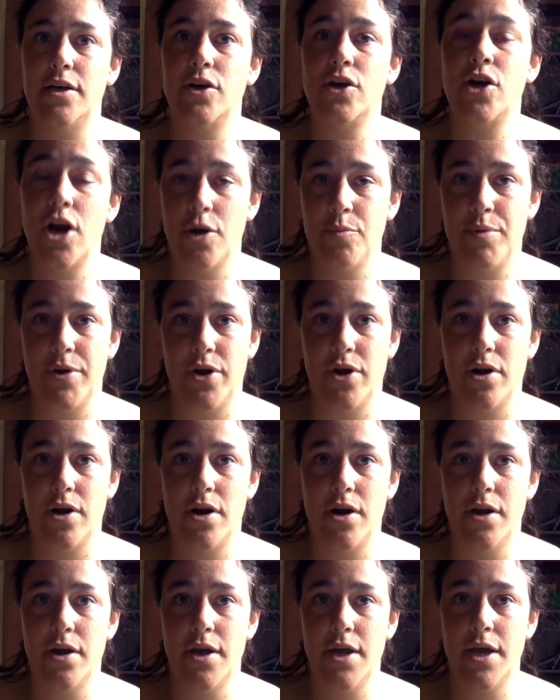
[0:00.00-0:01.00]

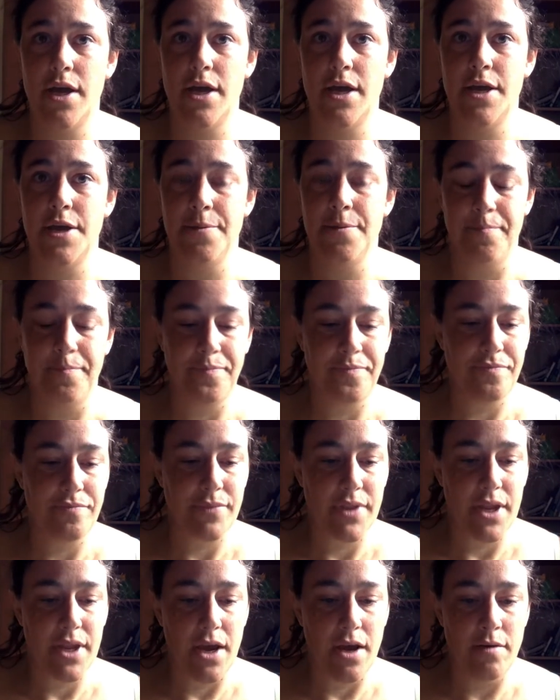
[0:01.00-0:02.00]
Carpenter
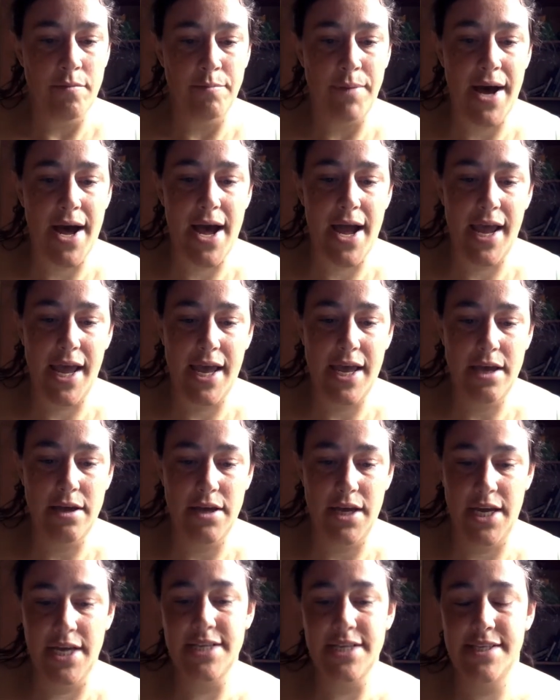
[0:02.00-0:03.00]
by
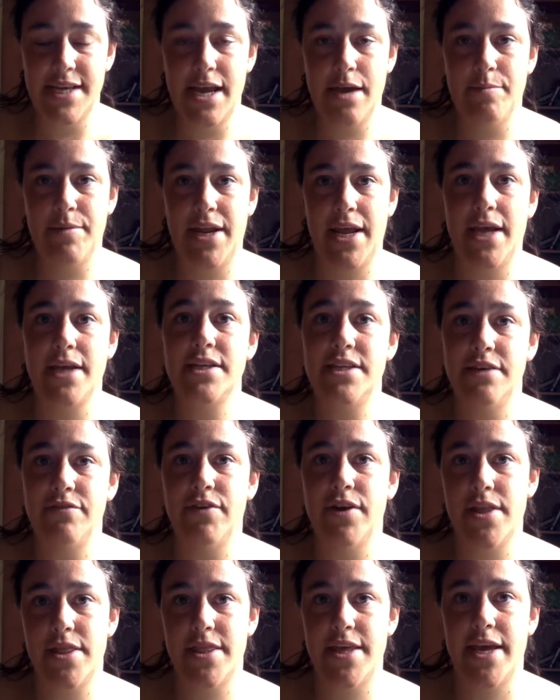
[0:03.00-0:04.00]
examining
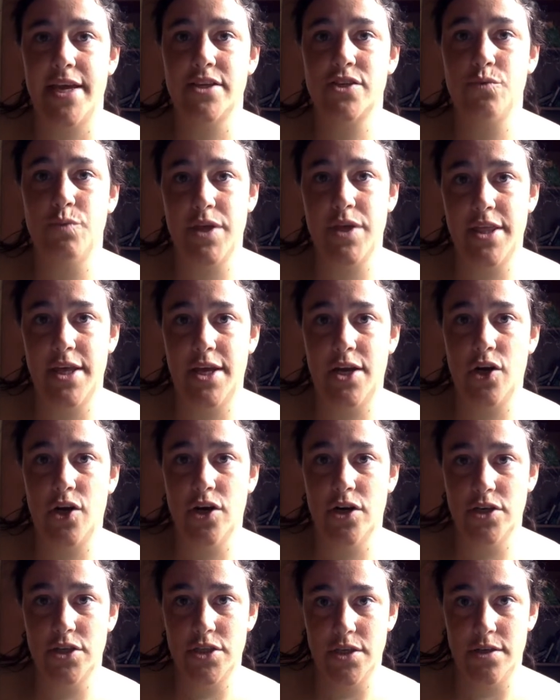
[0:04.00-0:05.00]
different things within
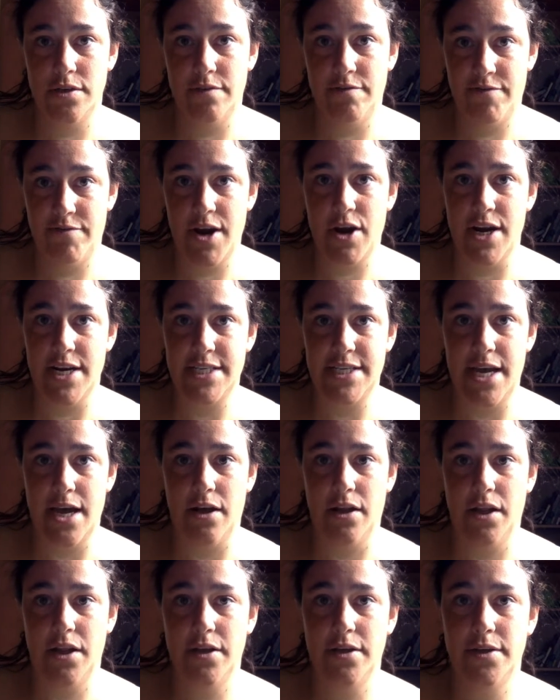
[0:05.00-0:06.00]
her fairy
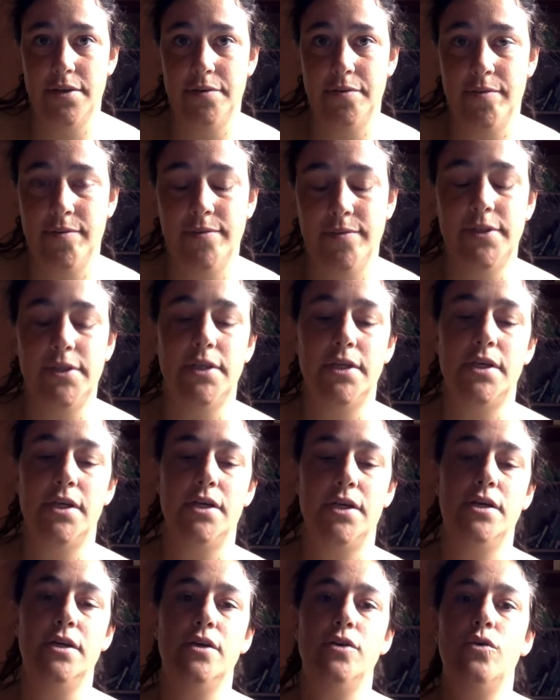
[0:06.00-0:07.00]
tale.
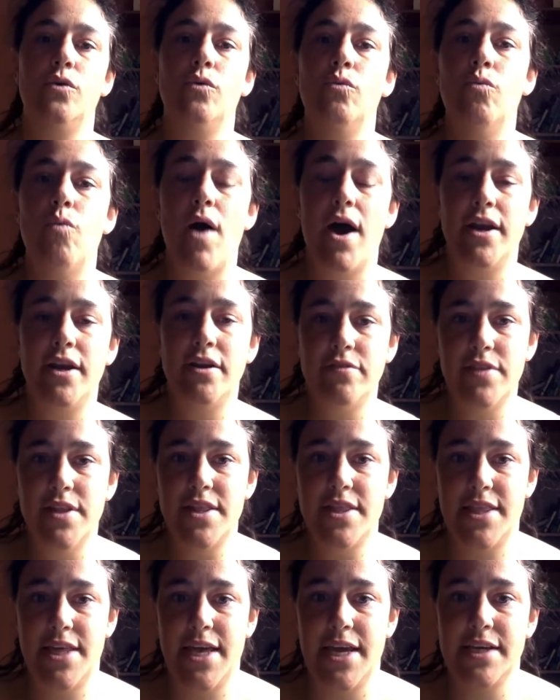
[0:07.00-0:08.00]
One of the
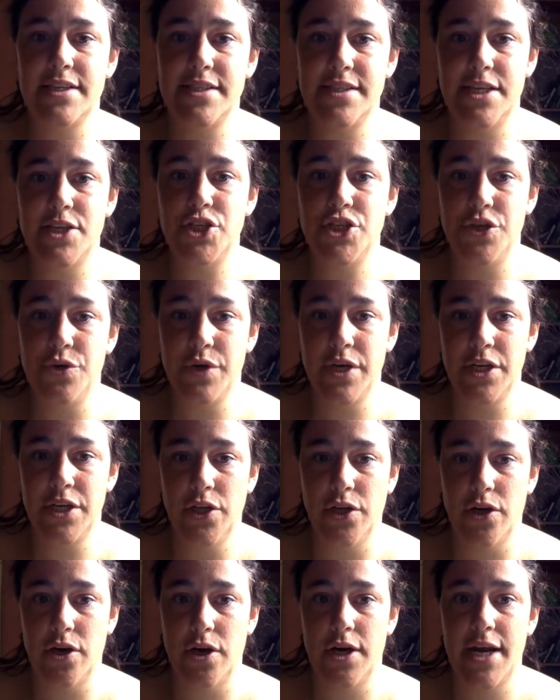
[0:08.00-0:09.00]
things that you could
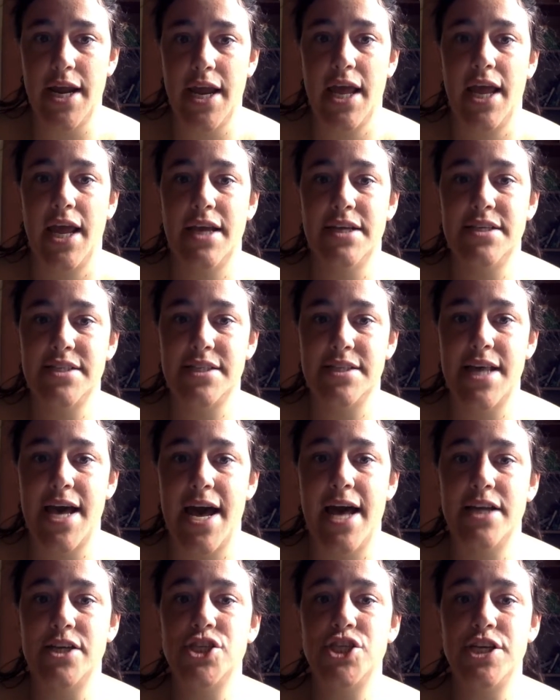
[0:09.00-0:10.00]
learn is
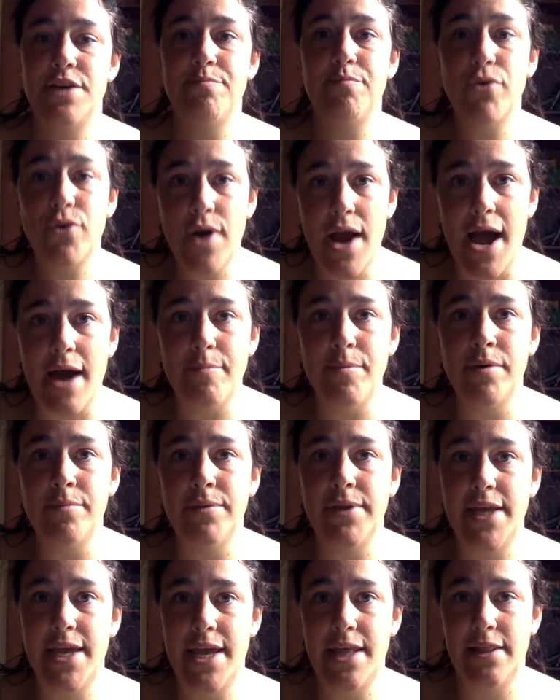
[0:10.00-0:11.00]
that she
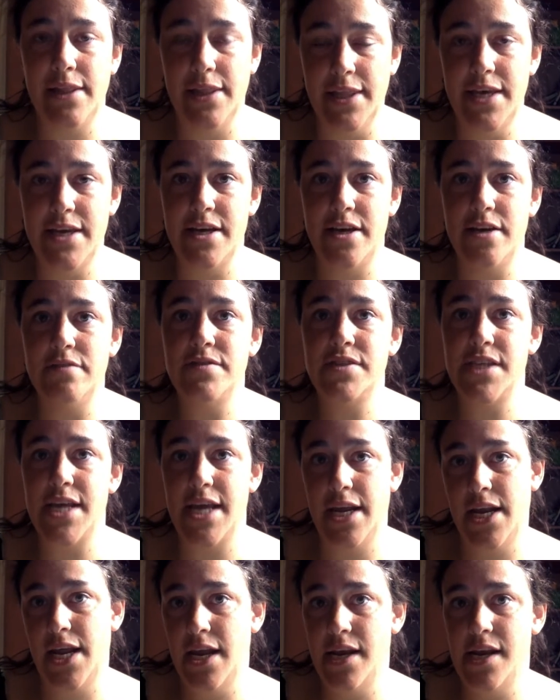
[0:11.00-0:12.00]
probably lives
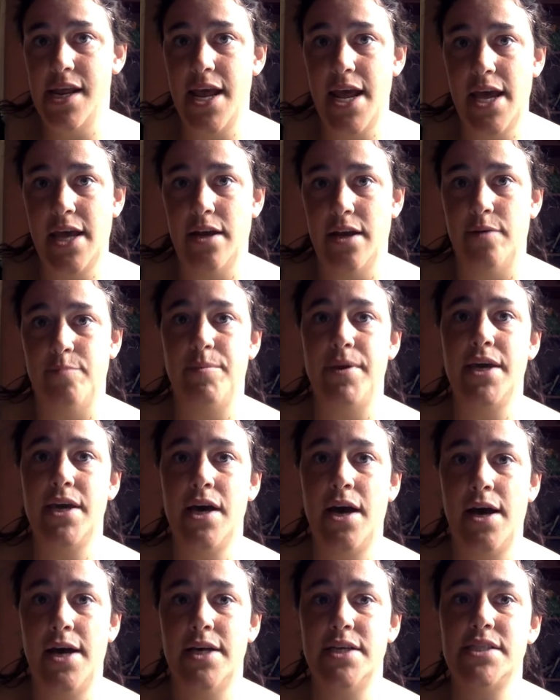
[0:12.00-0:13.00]
in Indiana,
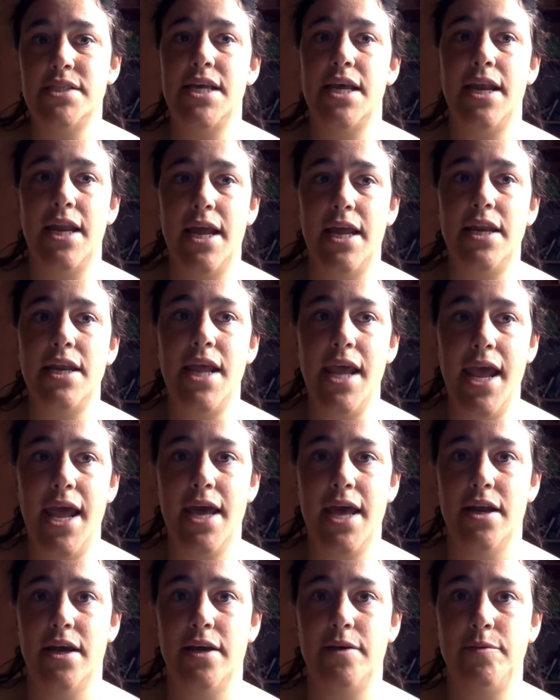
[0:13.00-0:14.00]
because in
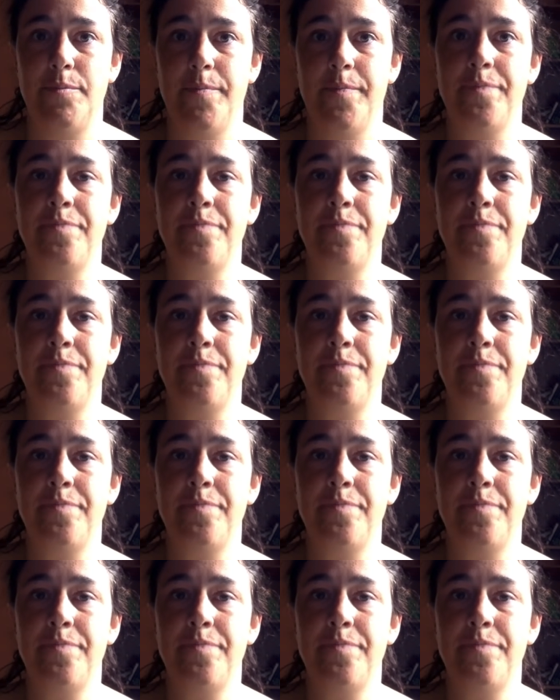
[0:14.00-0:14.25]
Indiana,